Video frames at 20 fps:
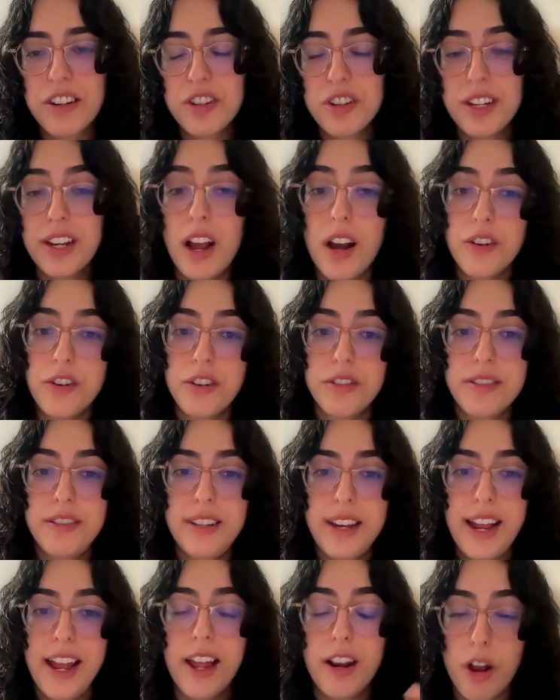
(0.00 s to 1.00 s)
to actually
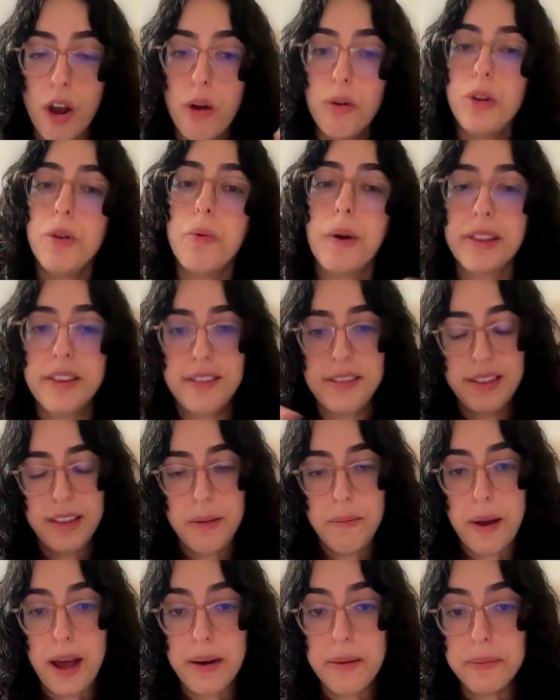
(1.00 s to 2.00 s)
understand, oh, you want this
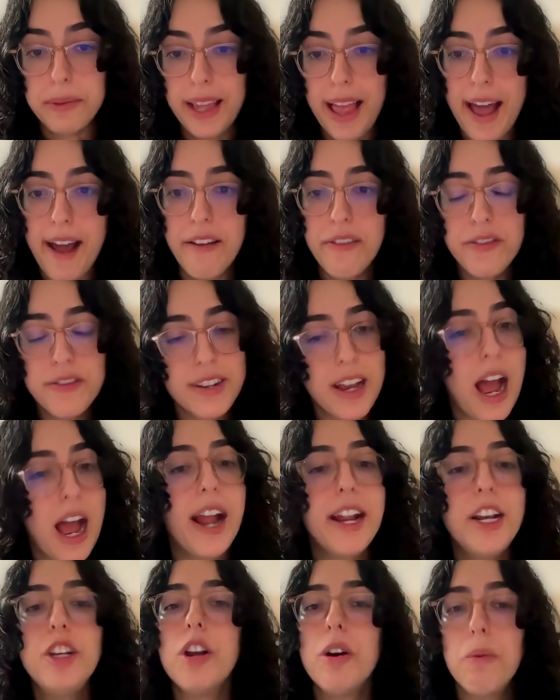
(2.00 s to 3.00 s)
in the bottom left.
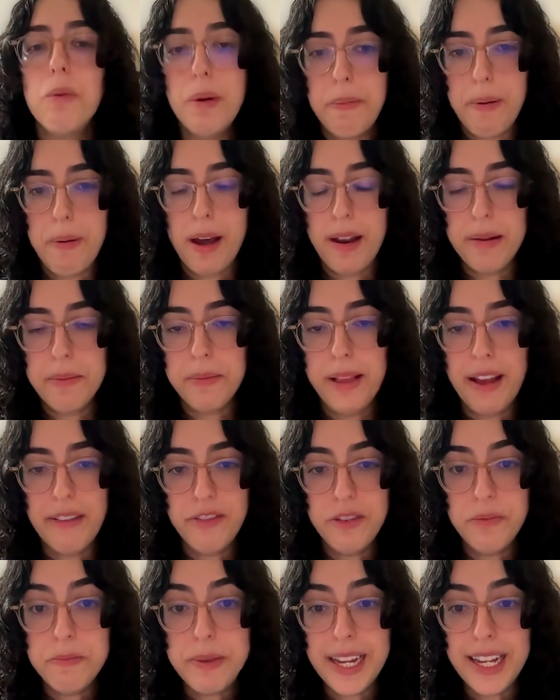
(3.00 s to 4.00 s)
I know what bottom
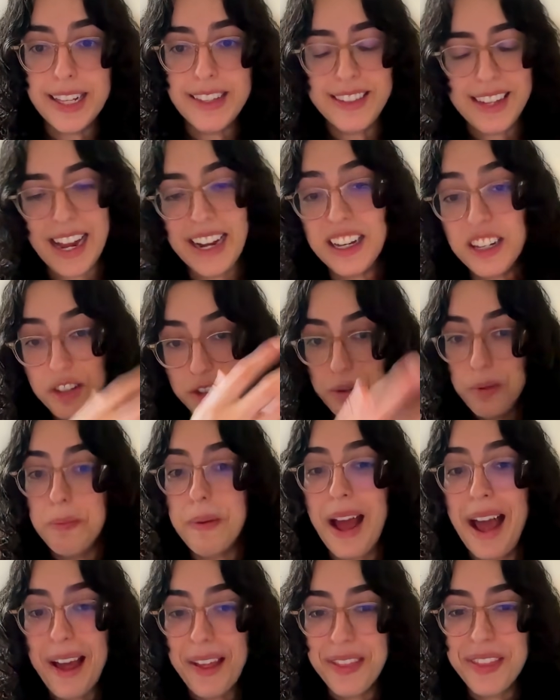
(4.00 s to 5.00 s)
left means. I can do
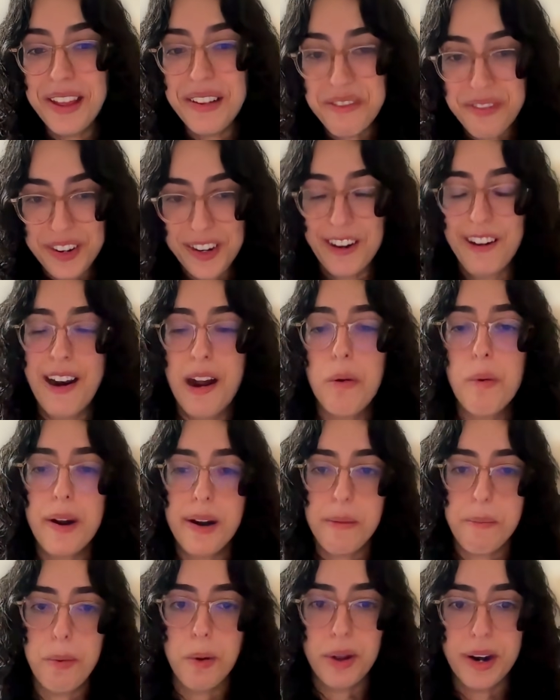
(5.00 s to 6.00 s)
math and figure out
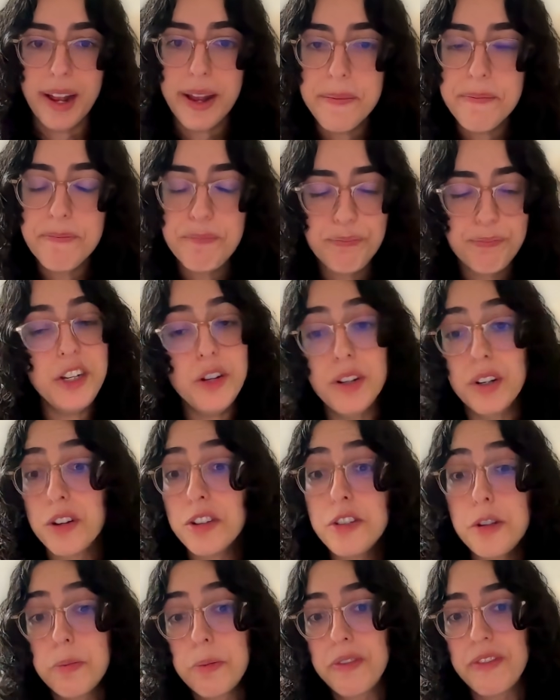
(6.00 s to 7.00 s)
where to put it. And you can
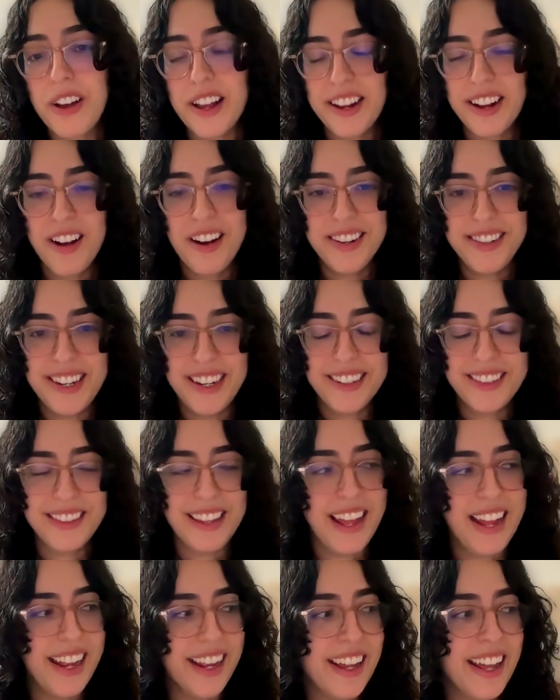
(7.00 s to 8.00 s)
also provide a
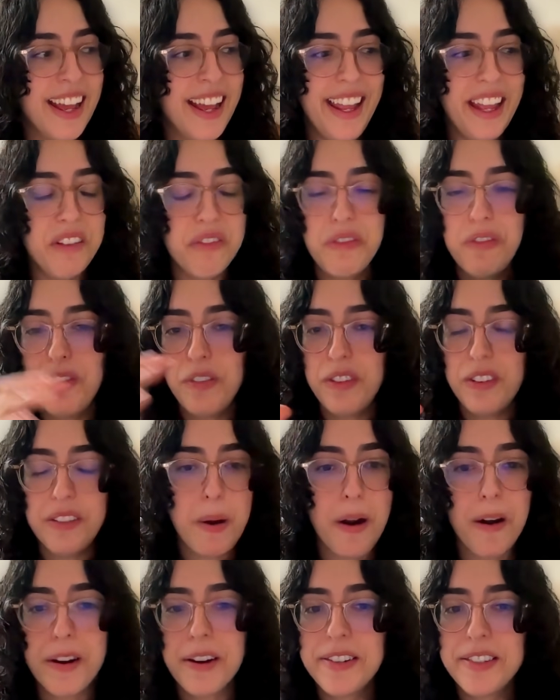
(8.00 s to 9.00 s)
context like if
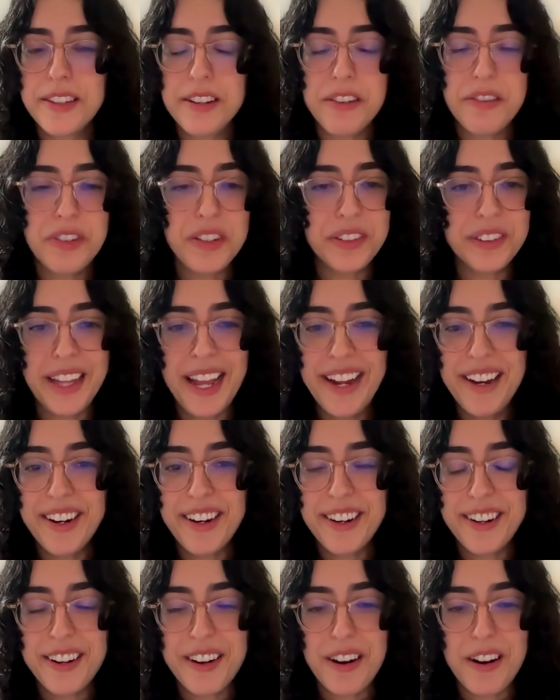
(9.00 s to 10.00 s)
parts of your
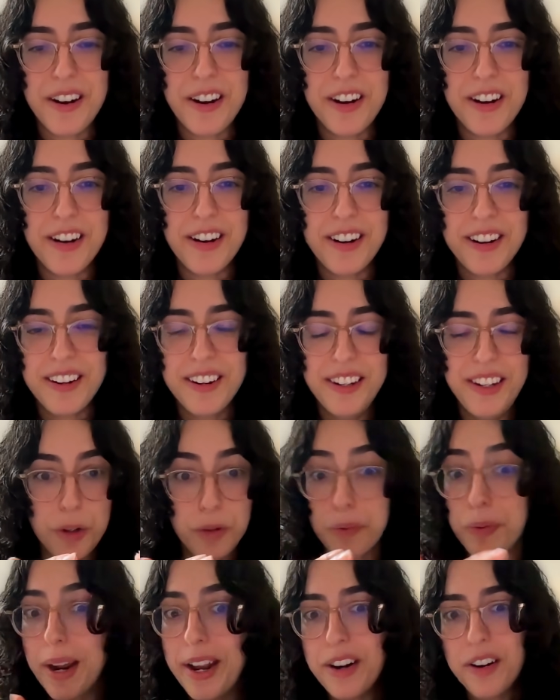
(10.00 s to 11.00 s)
layer are
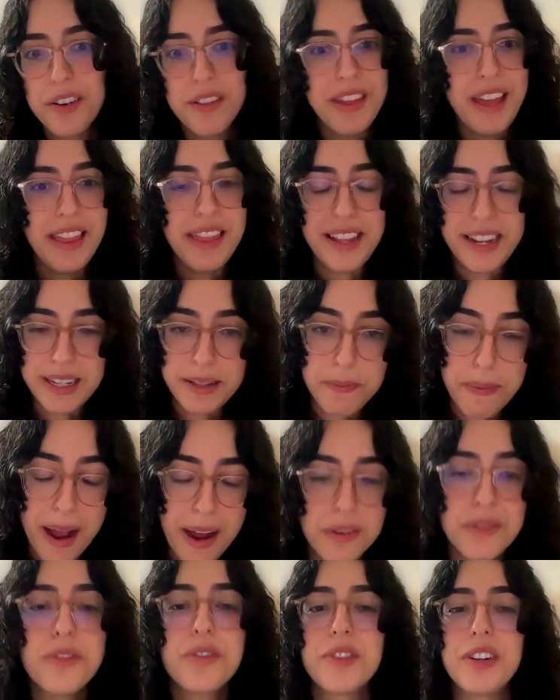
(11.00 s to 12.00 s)
greater than these
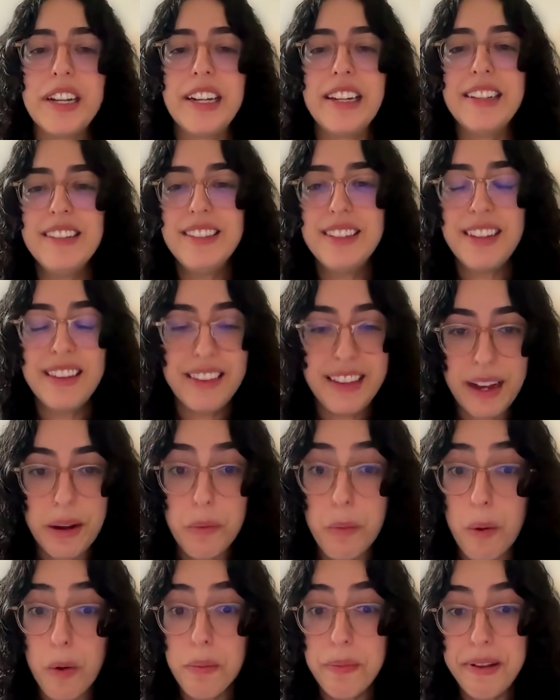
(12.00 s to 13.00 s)
boundaries,
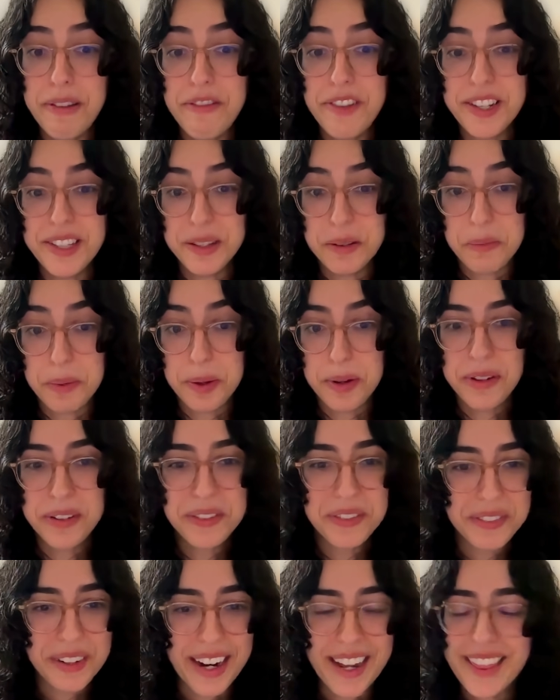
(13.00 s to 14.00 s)
they won't be visible,
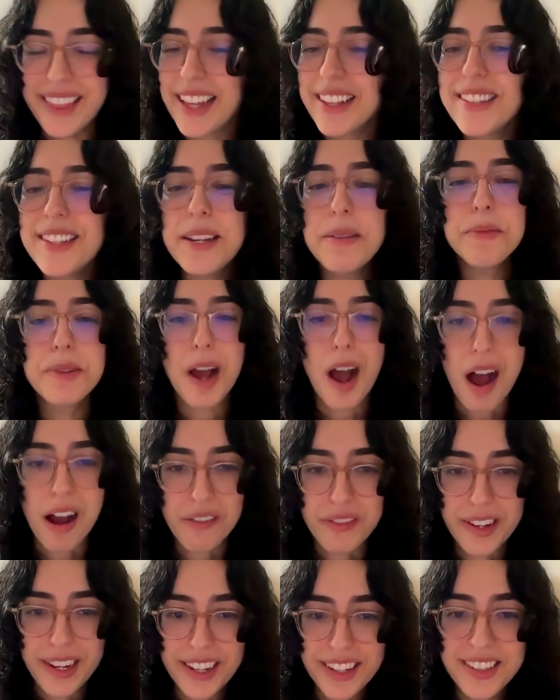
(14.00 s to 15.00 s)
right? That seems
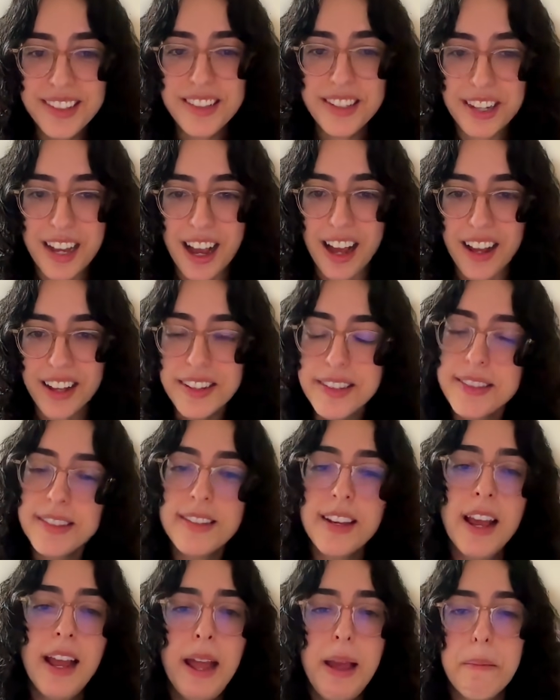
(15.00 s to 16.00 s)
obvious to
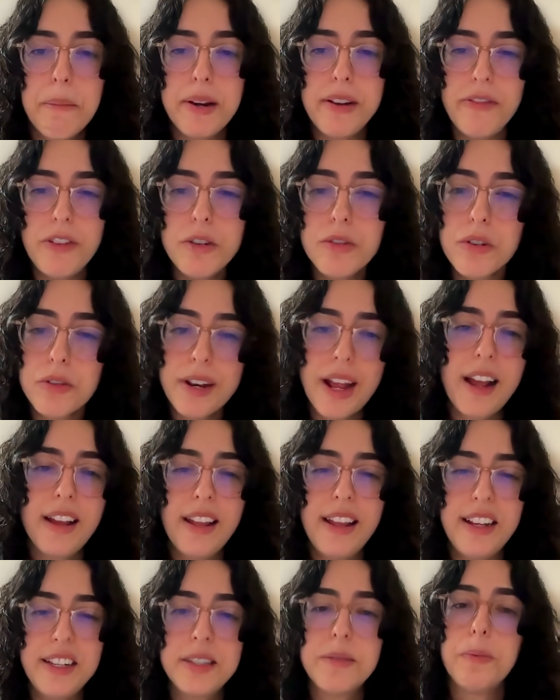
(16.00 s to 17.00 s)
us, but if you don't
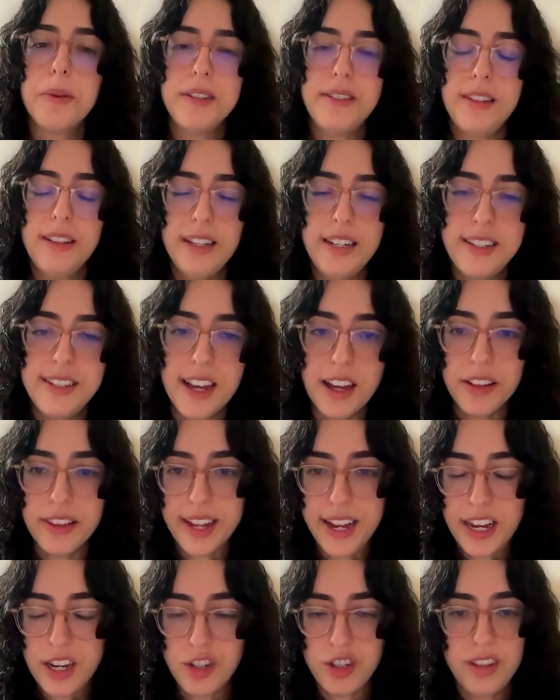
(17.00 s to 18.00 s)
explicitly tell
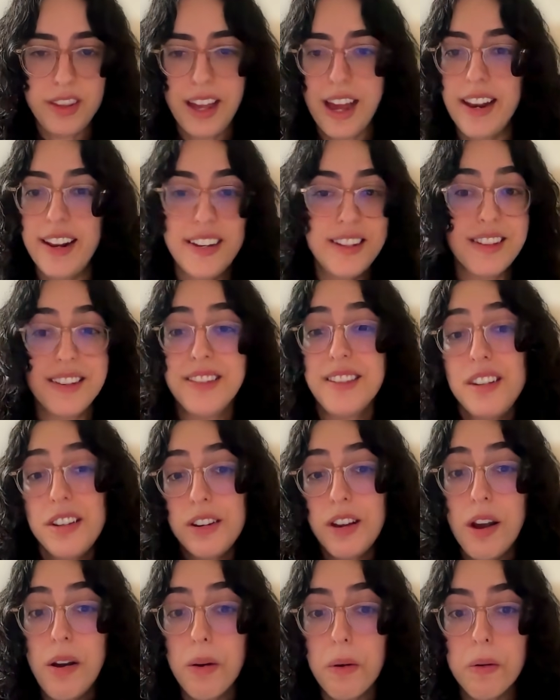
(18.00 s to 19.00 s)
the agent that, it
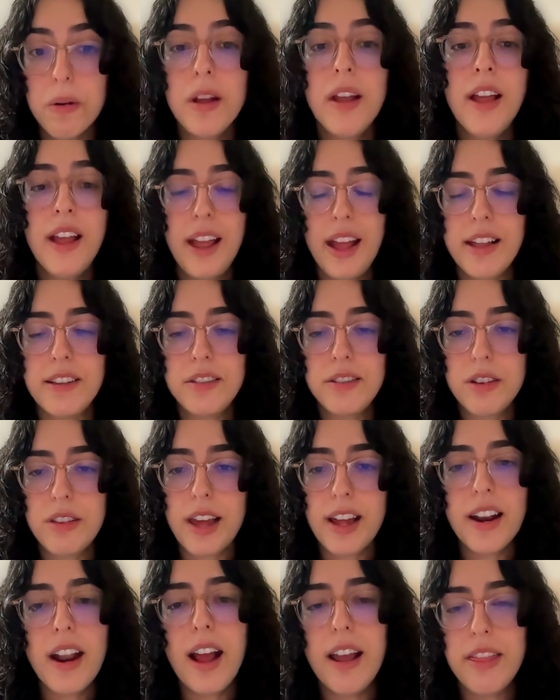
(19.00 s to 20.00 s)
doesn't know. And so
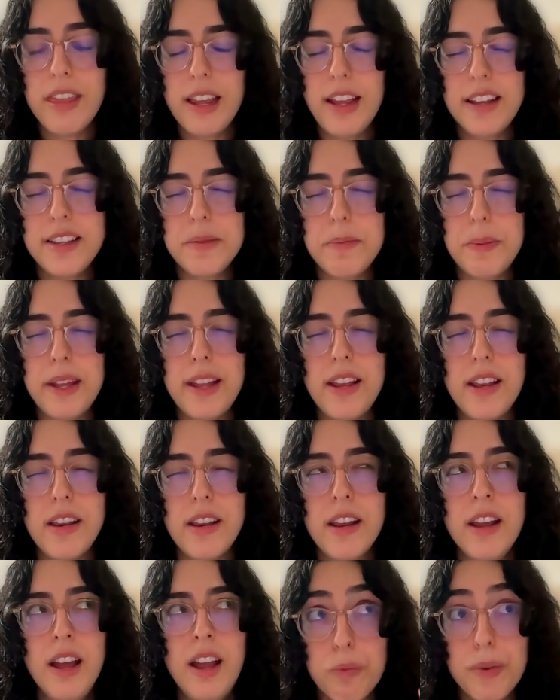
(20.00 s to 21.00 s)
that I think has
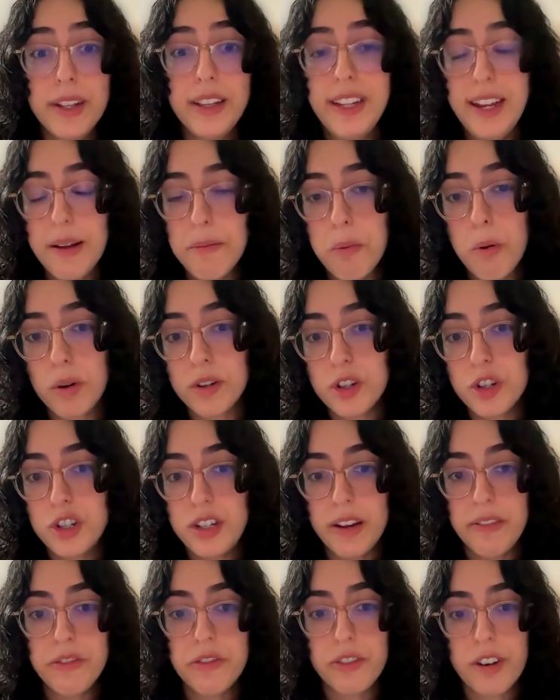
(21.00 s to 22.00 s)
been a really important
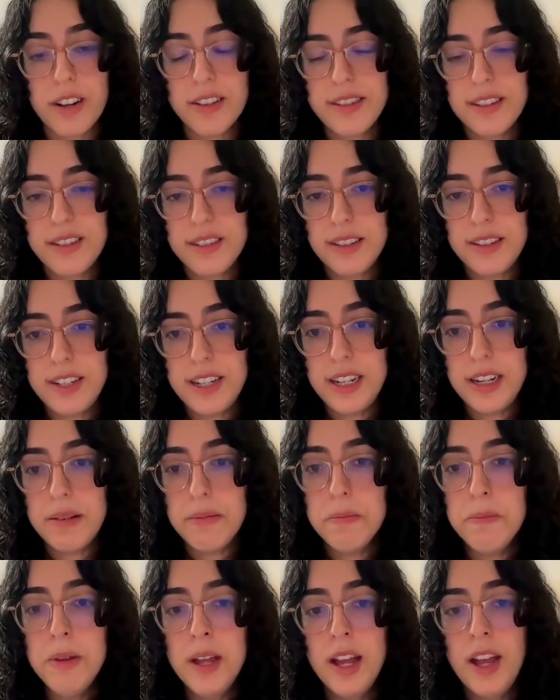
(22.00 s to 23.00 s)
shift for us as a
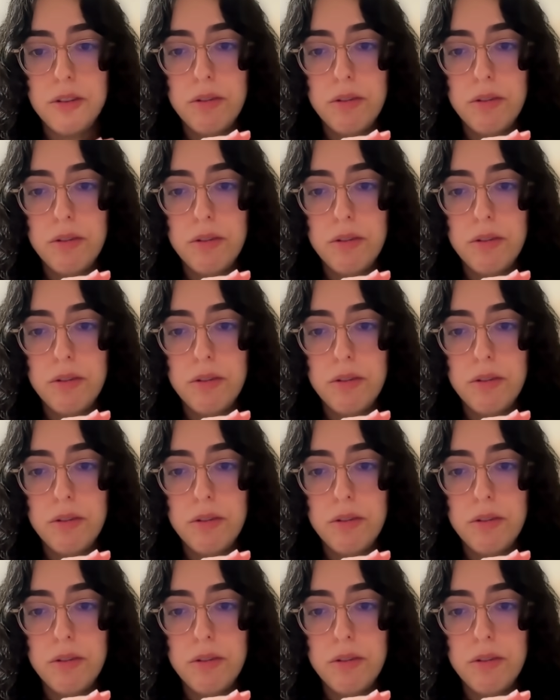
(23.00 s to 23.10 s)
team